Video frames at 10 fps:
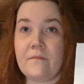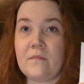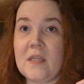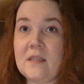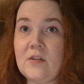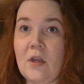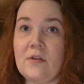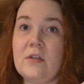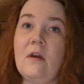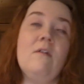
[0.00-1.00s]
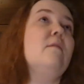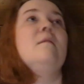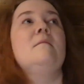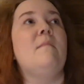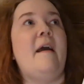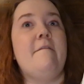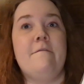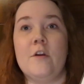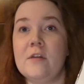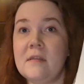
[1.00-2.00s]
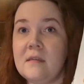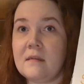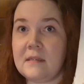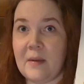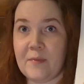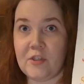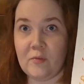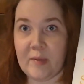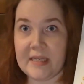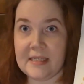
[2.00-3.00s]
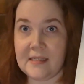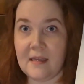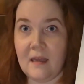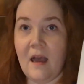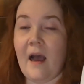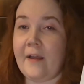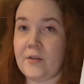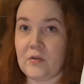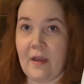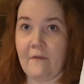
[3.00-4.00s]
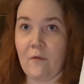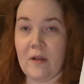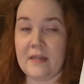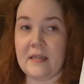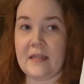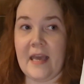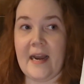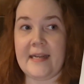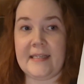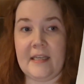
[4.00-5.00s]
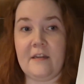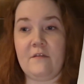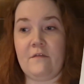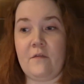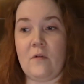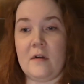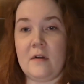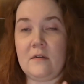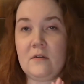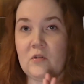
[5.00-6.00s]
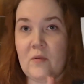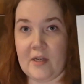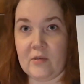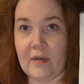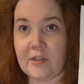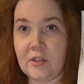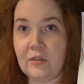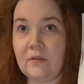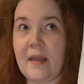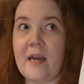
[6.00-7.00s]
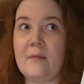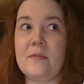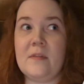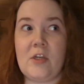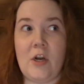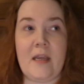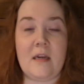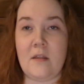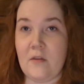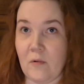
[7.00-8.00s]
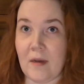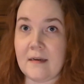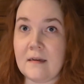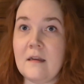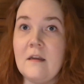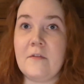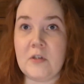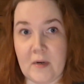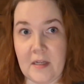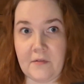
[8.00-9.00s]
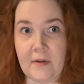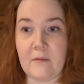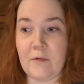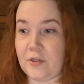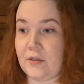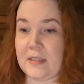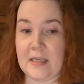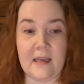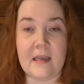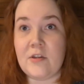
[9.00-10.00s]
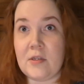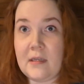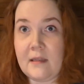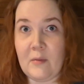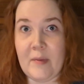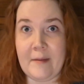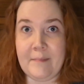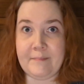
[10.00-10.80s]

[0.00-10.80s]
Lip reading: This is also my first temperature piece. I also have one that I did for 2022, and I'm starting another one for 23, which you'll see in just a little bit.